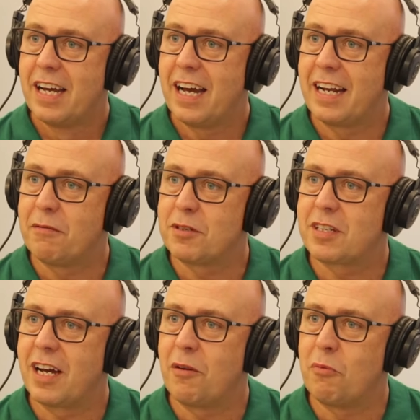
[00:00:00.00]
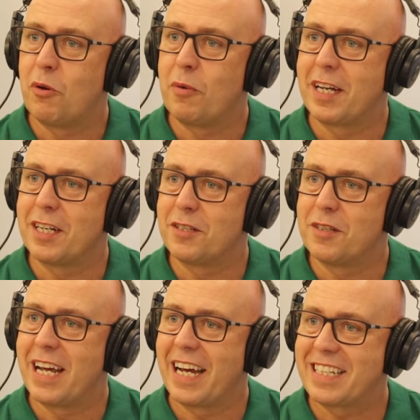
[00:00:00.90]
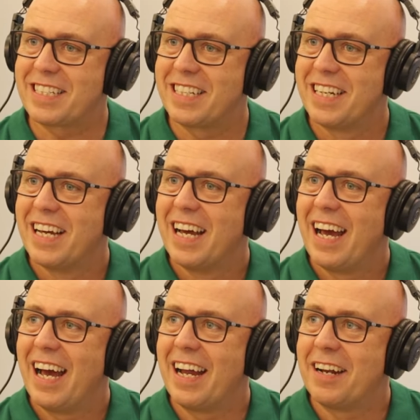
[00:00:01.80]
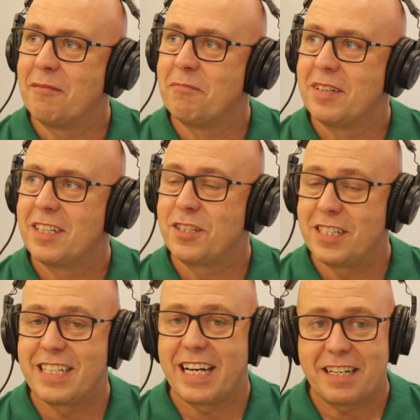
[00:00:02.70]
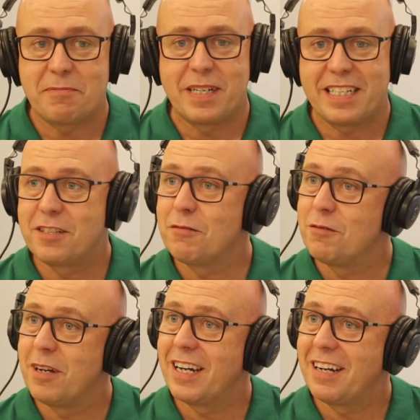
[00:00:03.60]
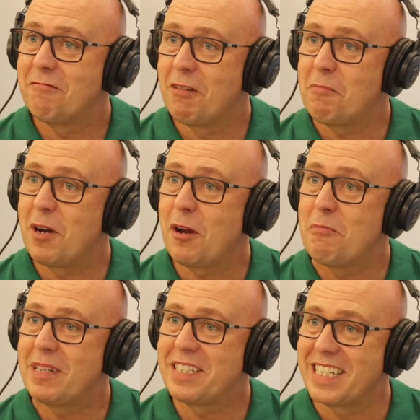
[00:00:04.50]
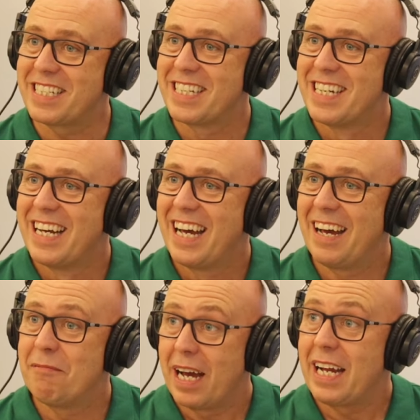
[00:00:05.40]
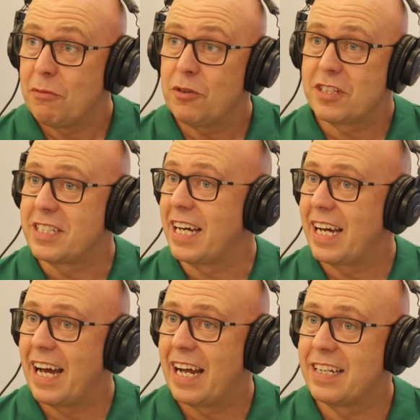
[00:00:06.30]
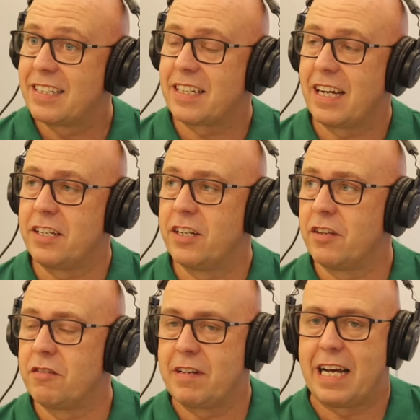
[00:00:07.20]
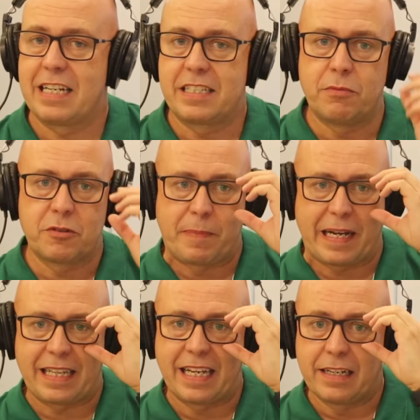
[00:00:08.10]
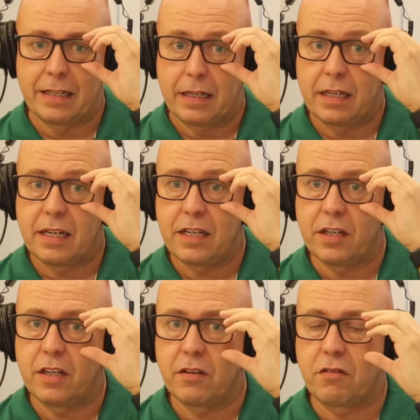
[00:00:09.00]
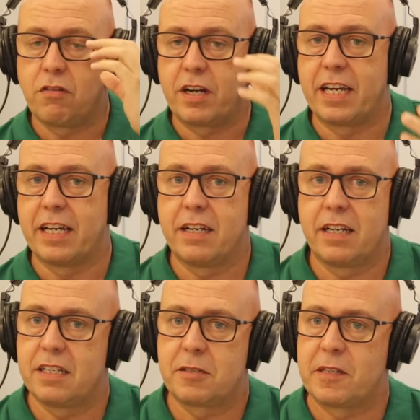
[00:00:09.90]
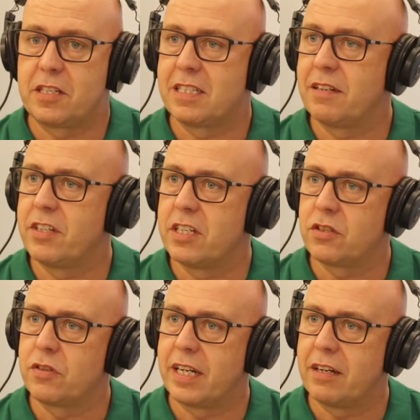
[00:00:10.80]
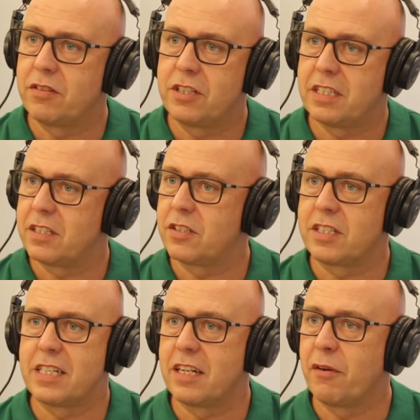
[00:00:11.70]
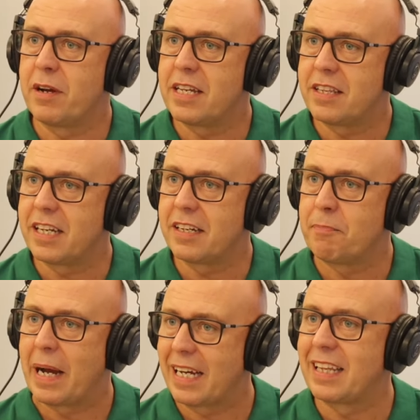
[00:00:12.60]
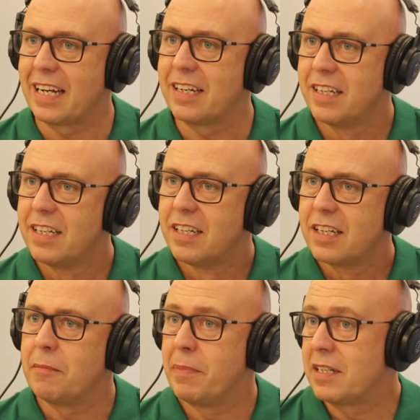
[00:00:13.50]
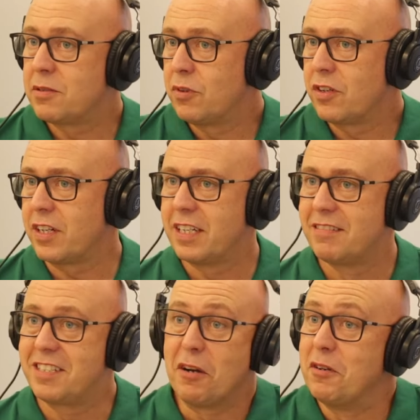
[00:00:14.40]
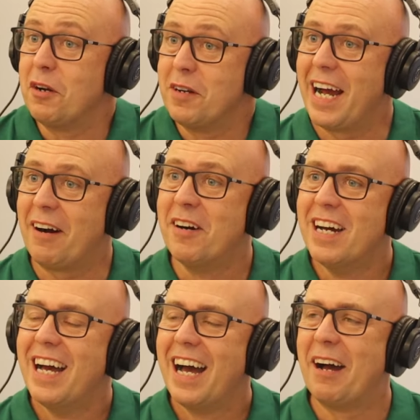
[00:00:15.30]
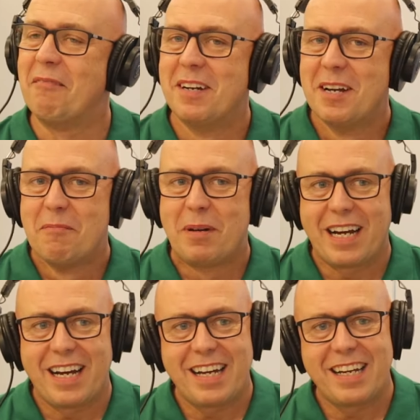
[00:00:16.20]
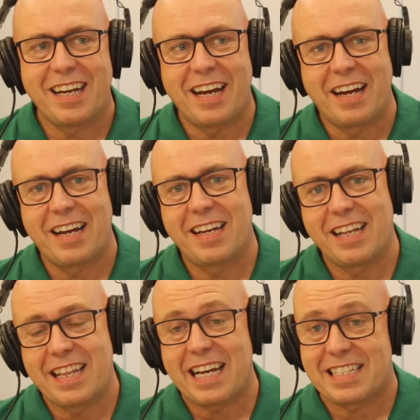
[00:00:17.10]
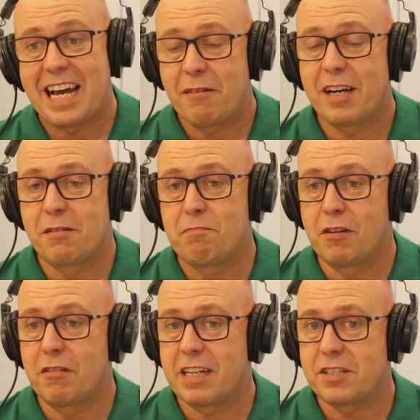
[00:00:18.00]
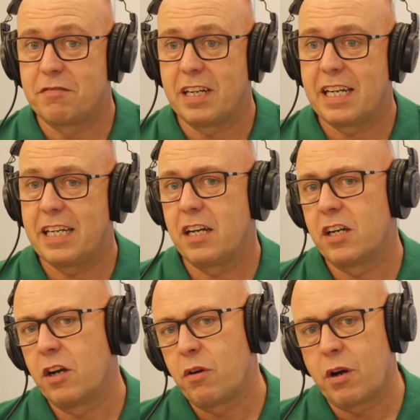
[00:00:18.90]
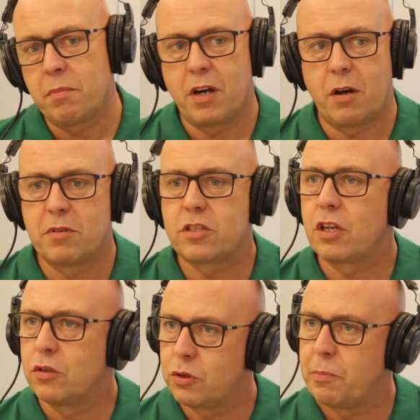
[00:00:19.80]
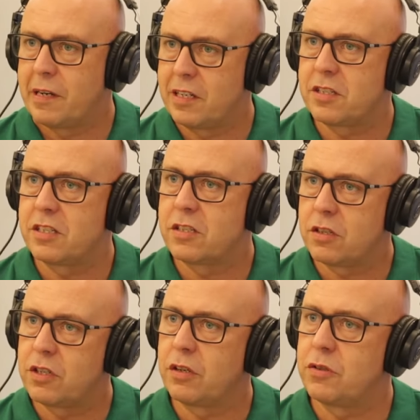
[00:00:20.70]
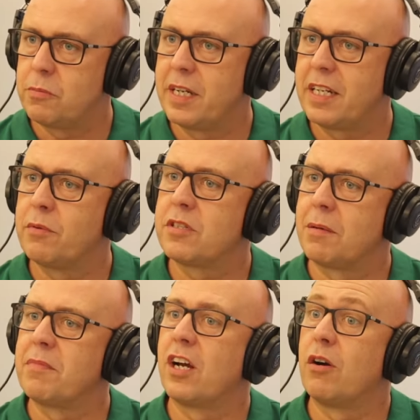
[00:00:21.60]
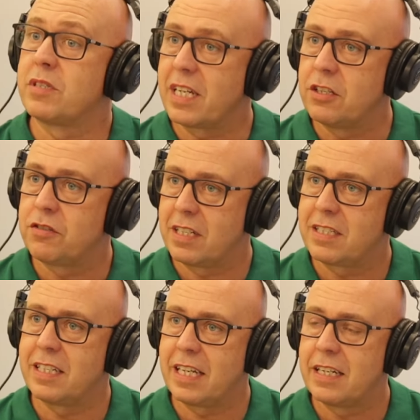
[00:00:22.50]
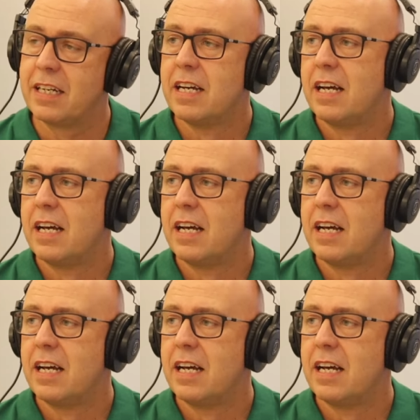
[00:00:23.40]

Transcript: And it was, uh, what we're going to do next. Right, brainstorm. And, um, she dared me to uh, run my own business. um, and it was a dare. And, yeah. uh, you know, the reality was back then, crikey, uh, especially seven years on now, Jesus, I didn't know anything back yeah. then yeah. compared to what I don't know now. um, but uh, that's how it progressed, really. You know, I'm, I'm a social person, so social media was something I was interested in.